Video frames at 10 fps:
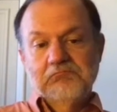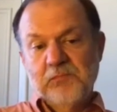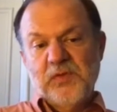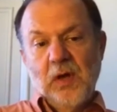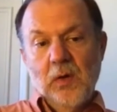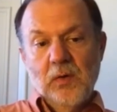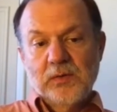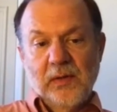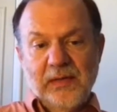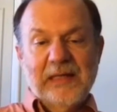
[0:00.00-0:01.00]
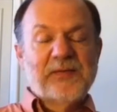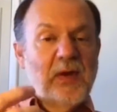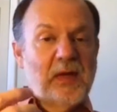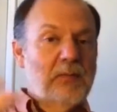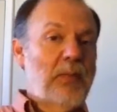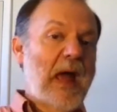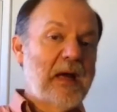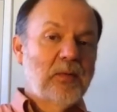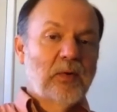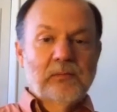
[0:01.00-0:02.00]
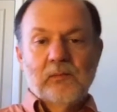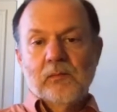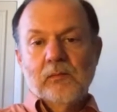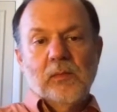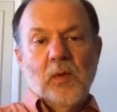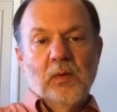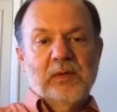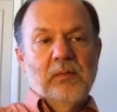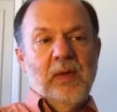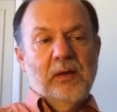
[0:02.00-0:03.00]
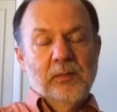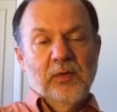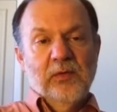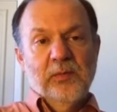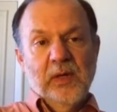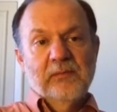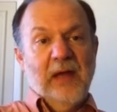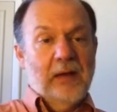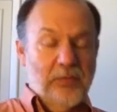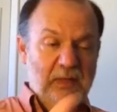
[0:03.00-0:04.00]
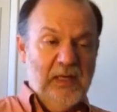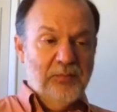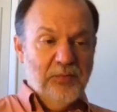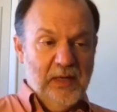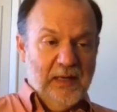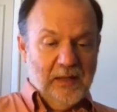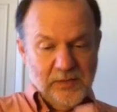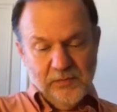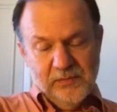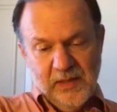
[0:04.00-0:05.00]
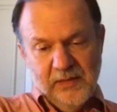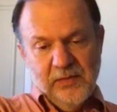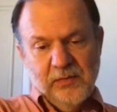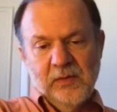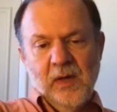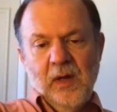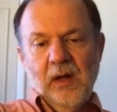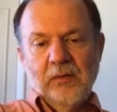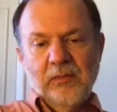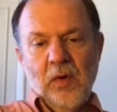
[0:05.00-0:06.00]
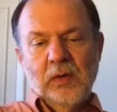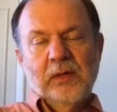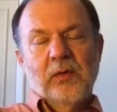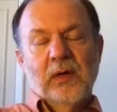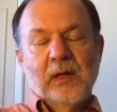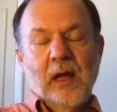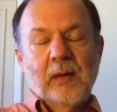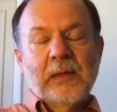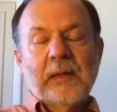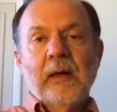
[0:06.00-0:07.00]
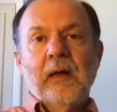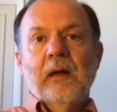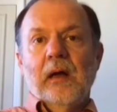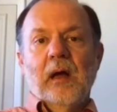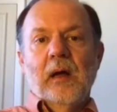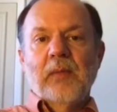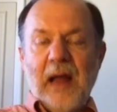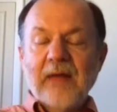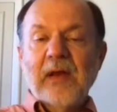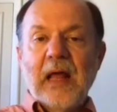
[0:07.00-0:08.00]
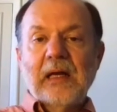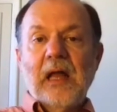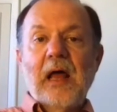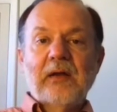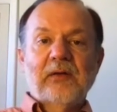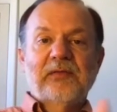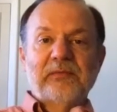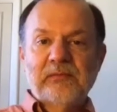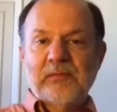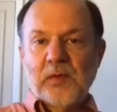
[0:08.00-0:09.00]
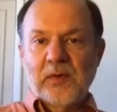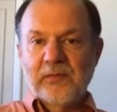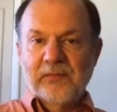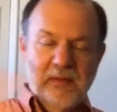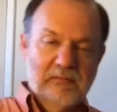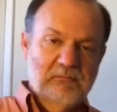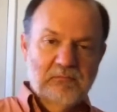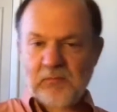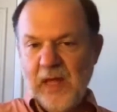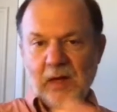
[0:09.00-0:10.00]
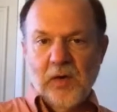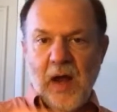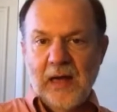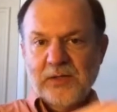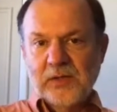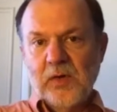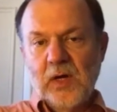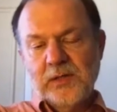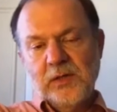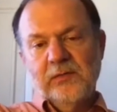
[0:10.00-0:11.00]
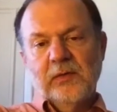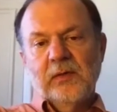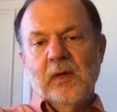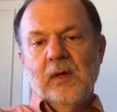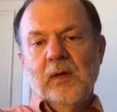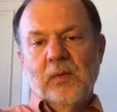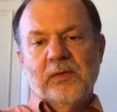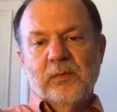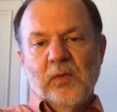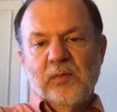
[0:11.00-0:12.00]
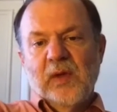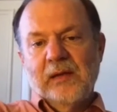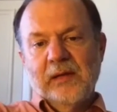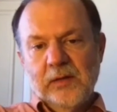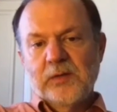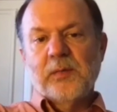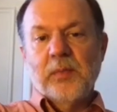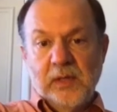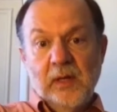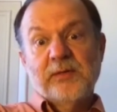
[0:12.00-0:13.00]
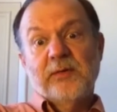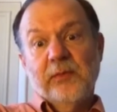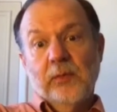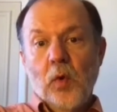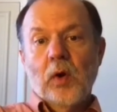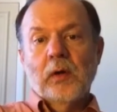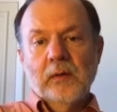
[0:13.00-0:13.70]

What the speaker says: I think it's very compatible with the maker movement. In fact, 3D printing has even a role in origami. But I haven't had a lot of sort of interaction crossover with the movement. I think there's the potential for more.